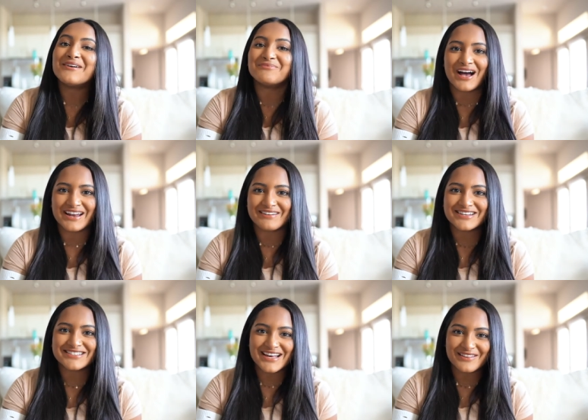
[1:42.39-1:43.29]
But
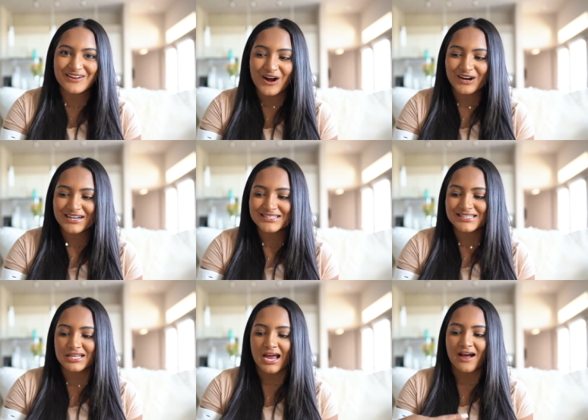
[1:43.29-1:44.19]
anyways, South Congress,
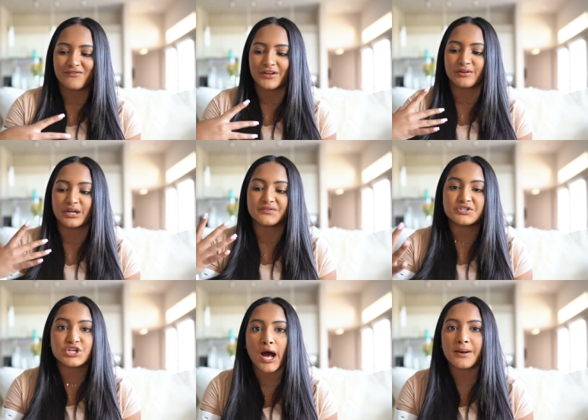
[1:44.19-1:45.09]
they have like a lot of
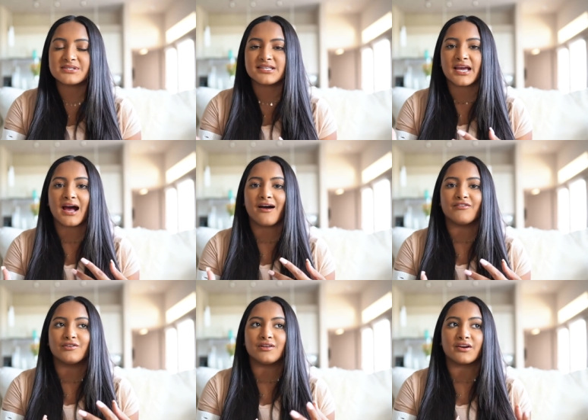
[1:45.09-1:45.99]
shops, they
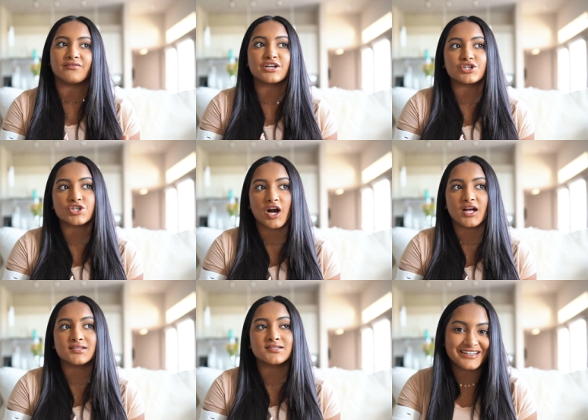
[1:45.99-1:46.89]
have a lot of
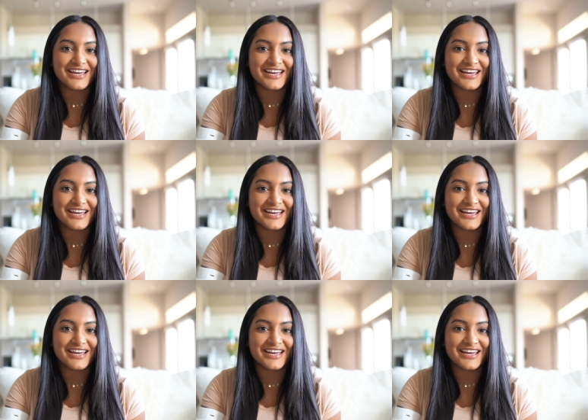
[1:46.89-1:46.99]
restaurants.